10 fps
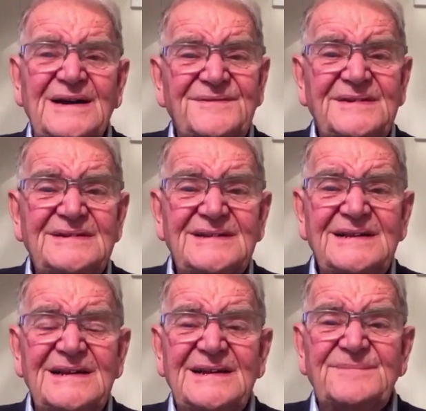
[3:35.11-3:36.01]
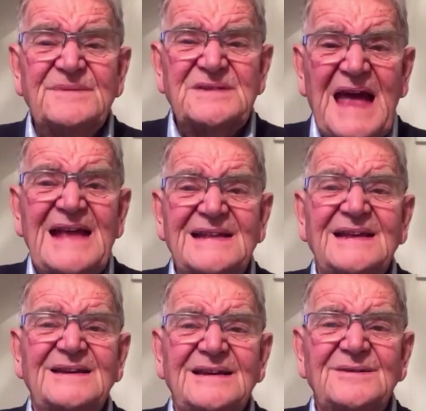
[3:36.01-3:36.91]
I feel,
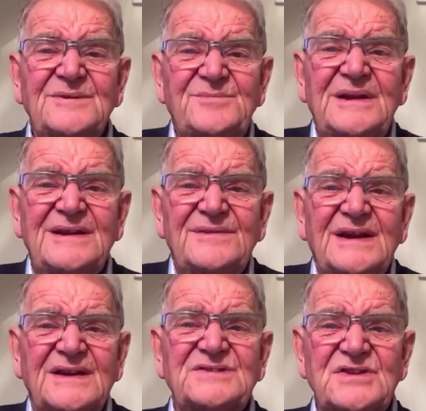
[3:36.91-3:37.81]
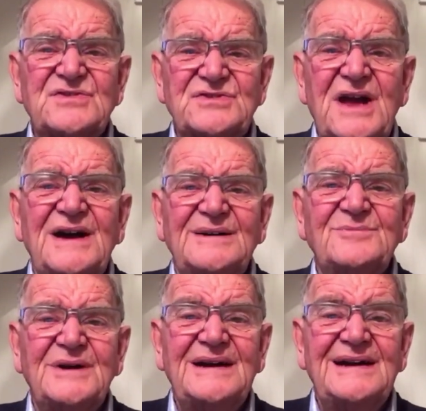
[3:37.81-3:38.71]
sadly, we've been living in such a time
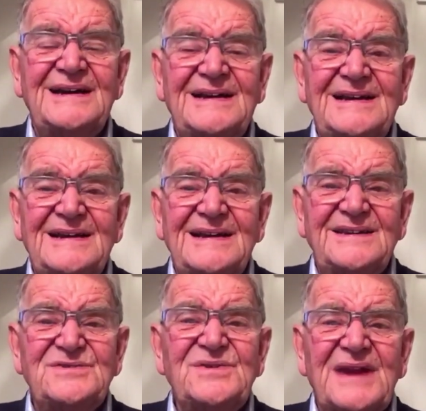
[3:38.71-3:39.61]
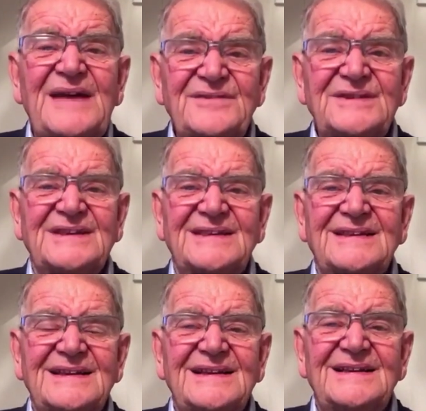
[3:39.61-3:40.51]
where it's not evident
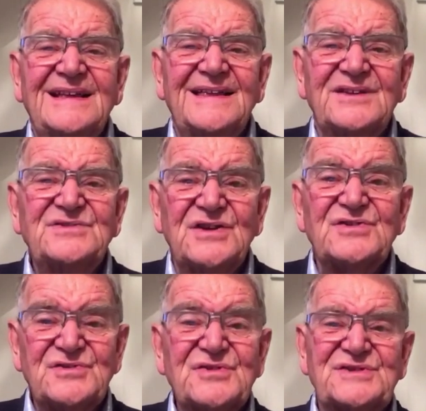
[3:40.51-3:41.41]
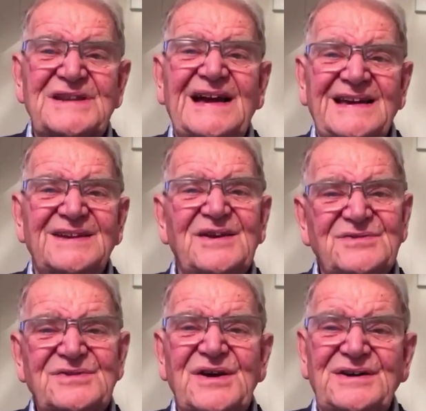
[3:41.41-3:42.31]
that the church looks like it
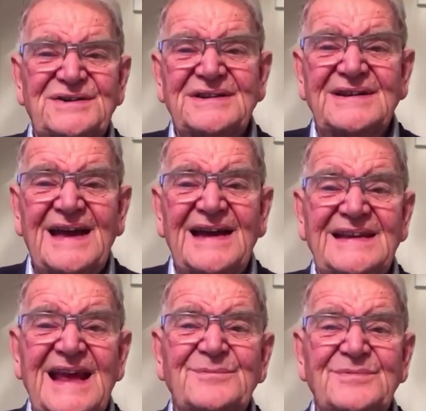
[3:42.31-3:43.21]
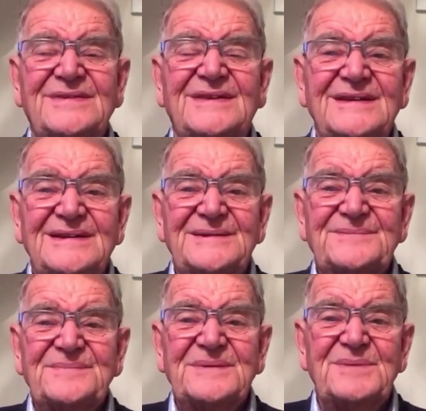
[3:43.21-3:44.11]
knows God at depth.
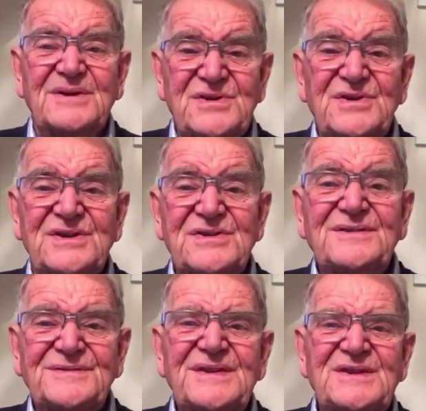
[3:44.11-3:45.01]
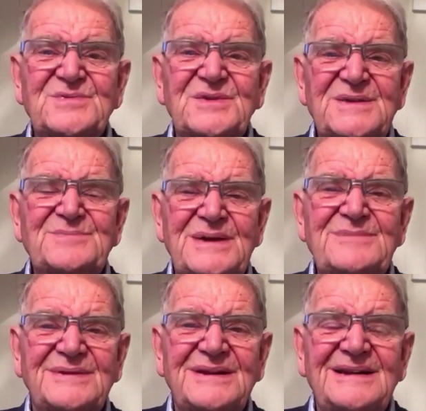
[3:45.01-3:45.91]
But God had not finished with his
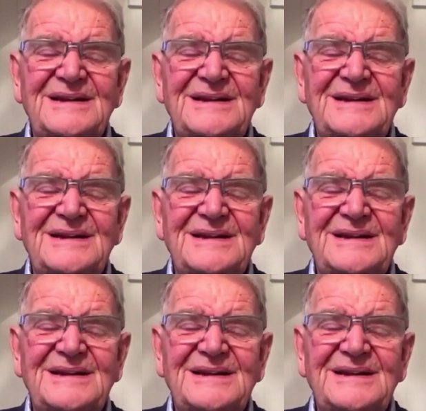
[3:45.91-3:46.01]
people.